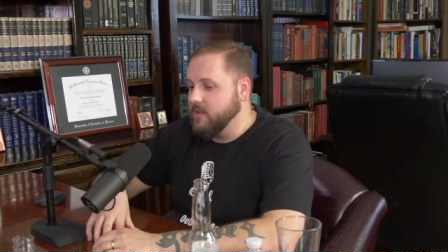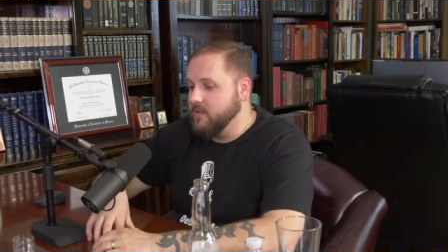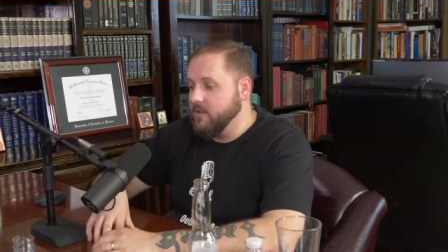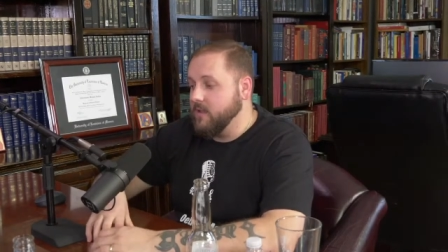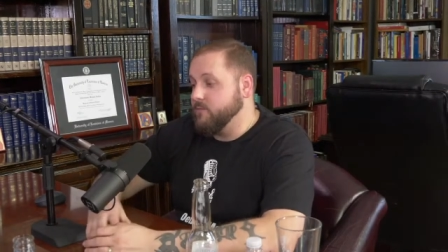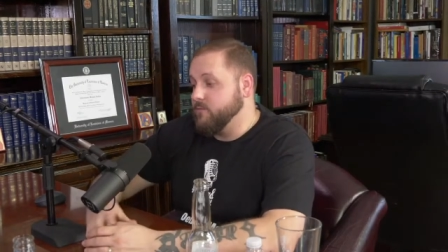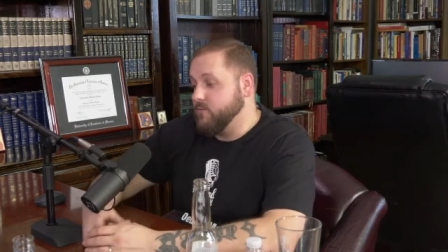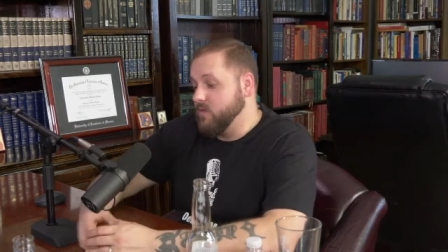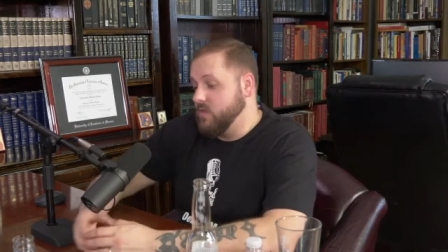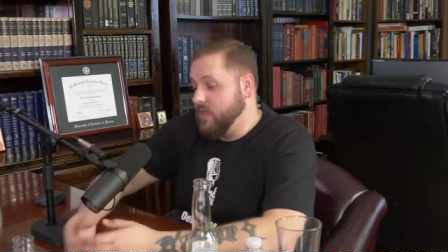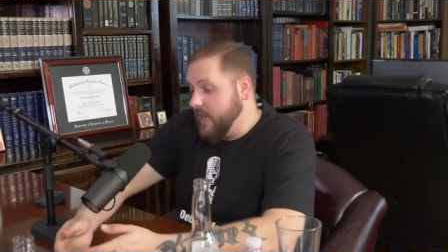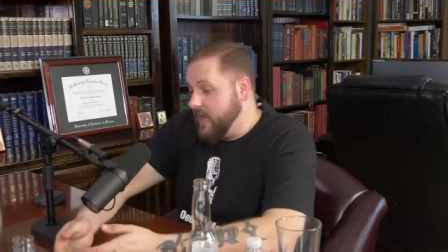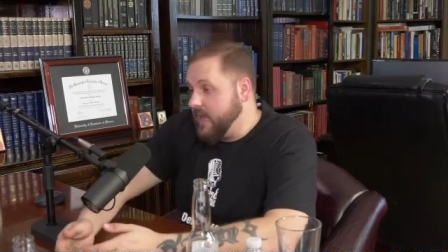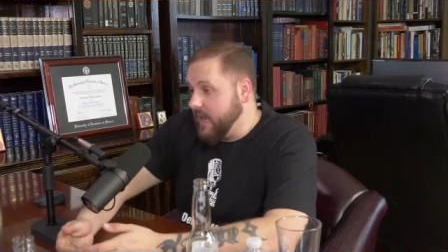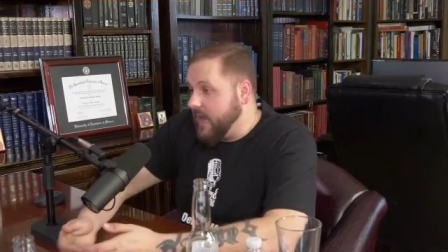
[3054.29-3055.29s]
if
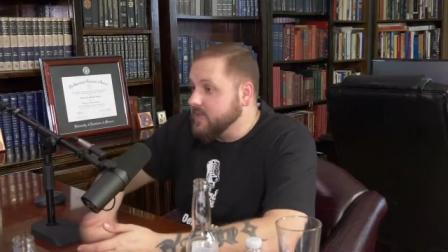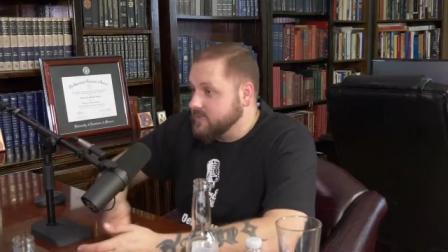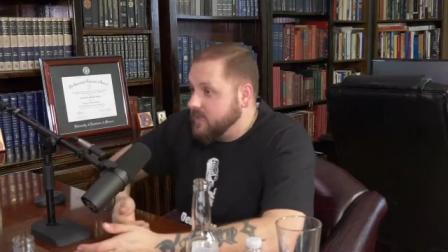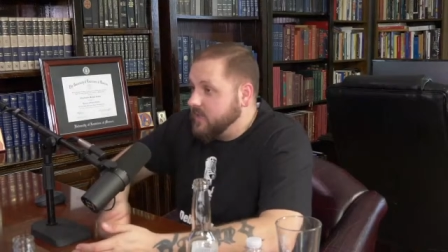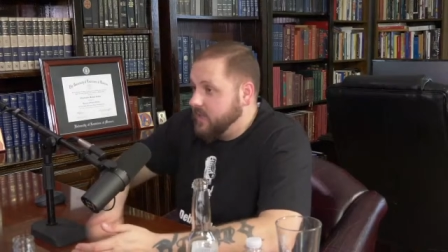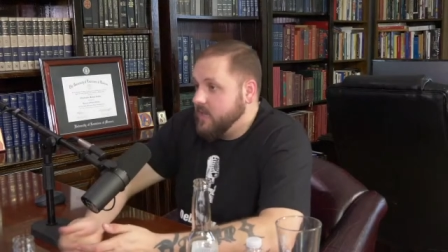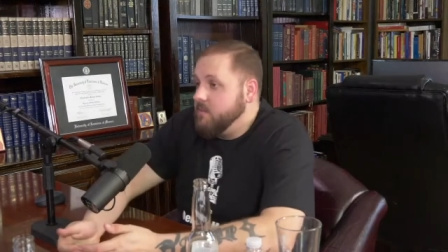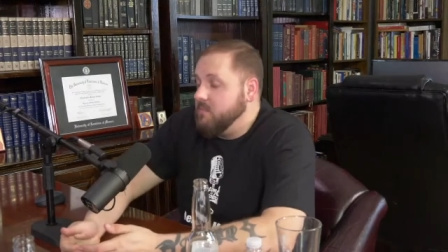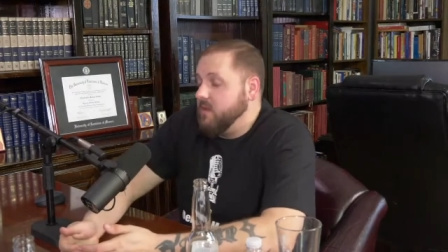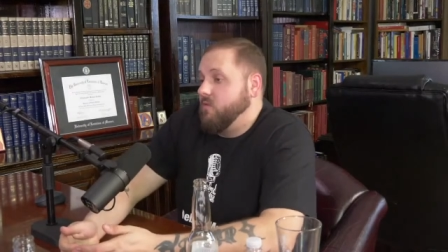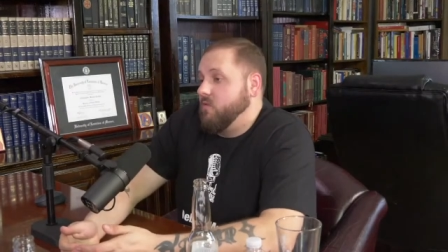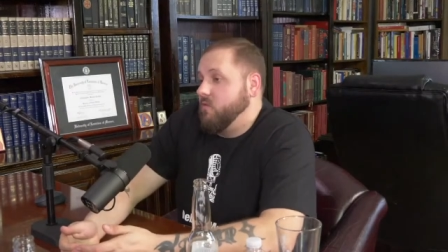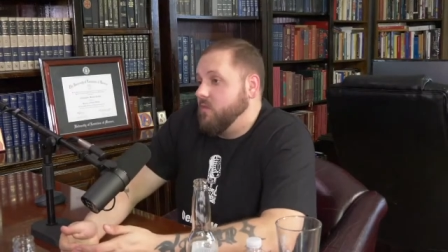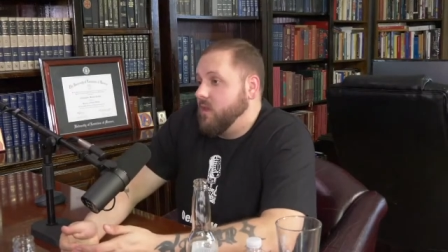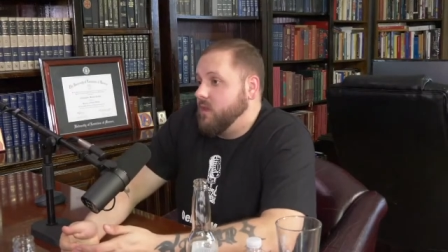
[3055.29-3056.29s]
they, as a layman,
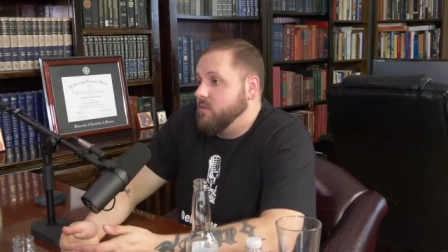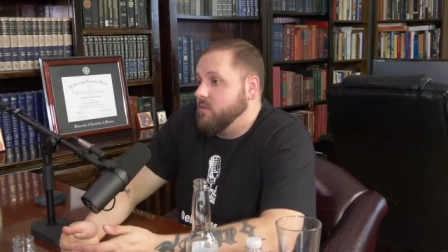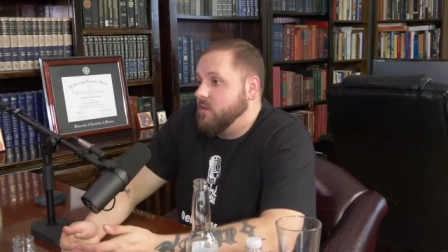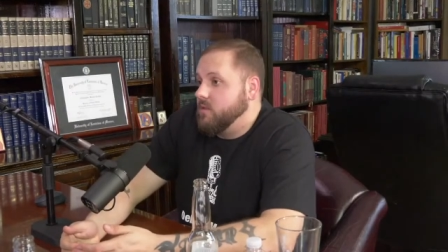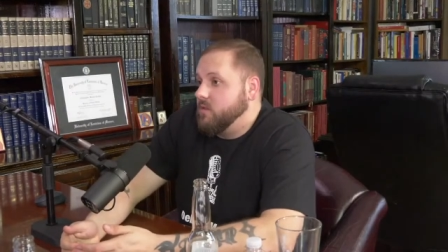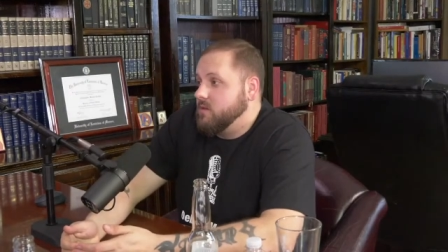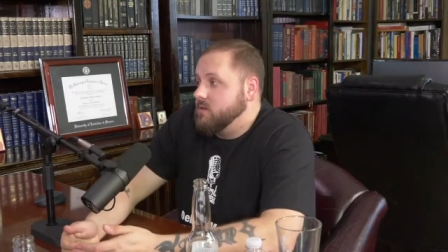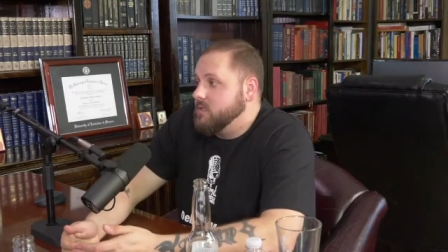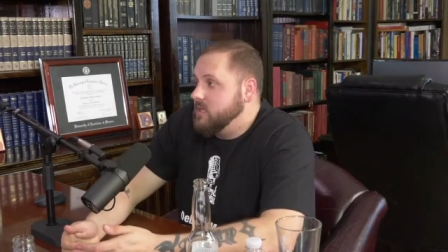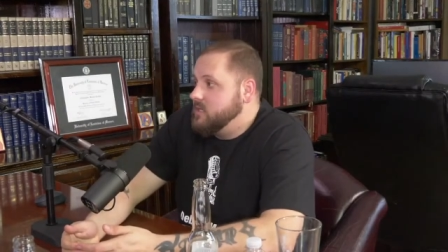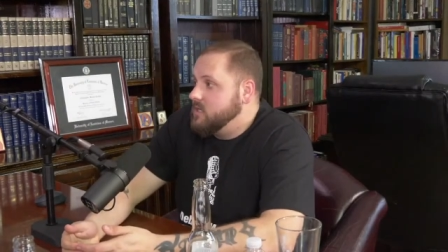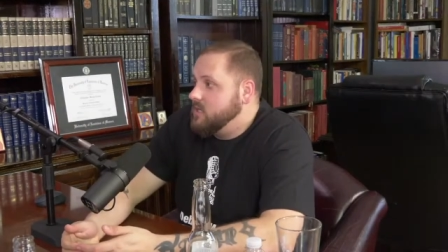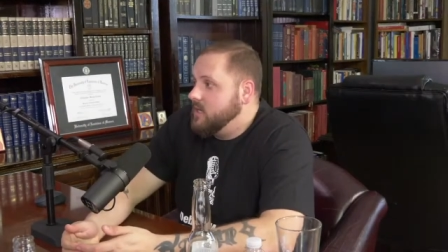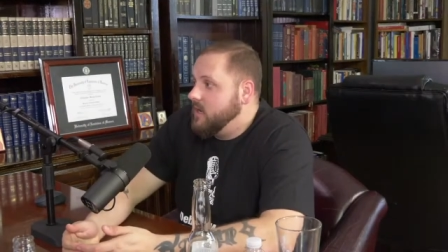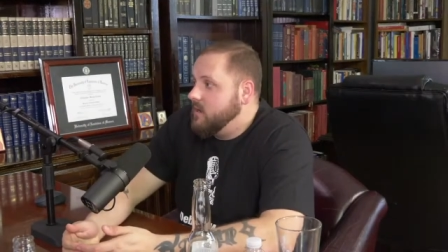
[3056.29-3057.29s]
think yeah. that they're
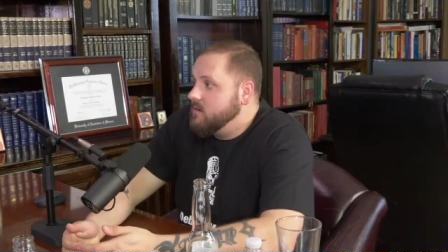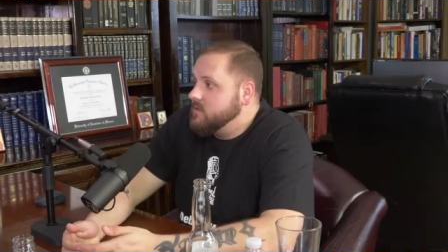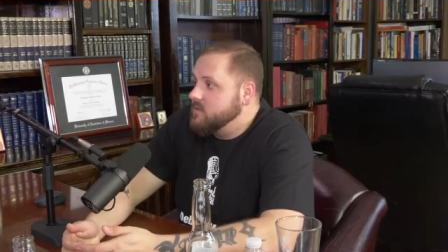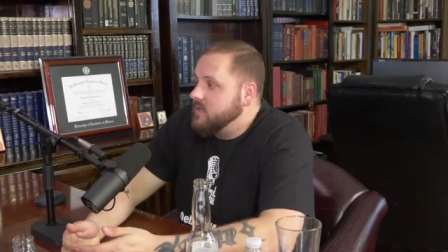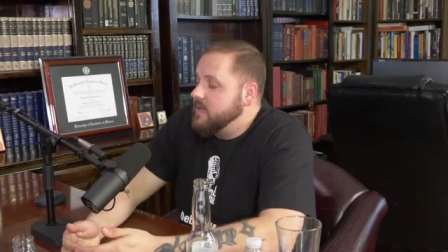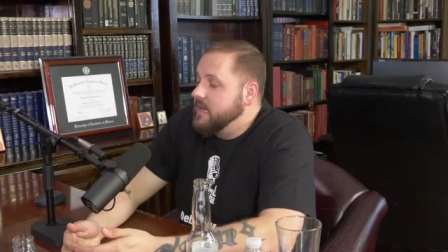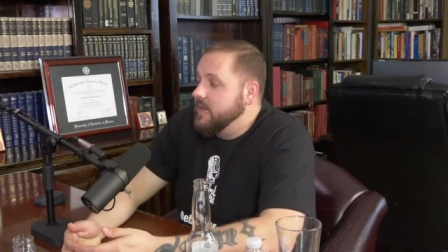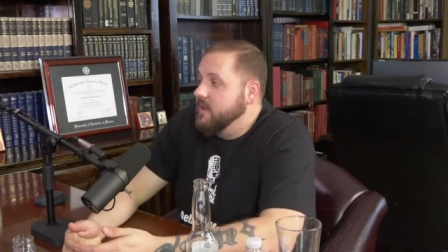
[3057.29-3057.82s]
teaching heresy.